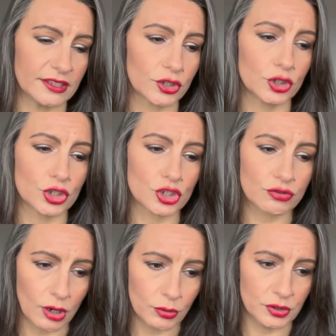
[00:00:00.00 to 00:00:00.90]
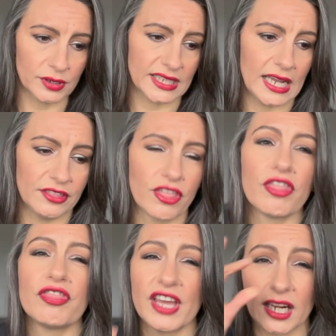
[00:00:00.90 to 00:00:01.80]
The control you get, the
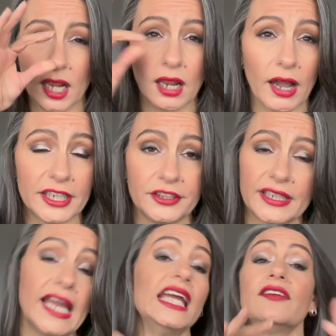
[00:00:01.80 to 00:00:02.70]
thick line you get,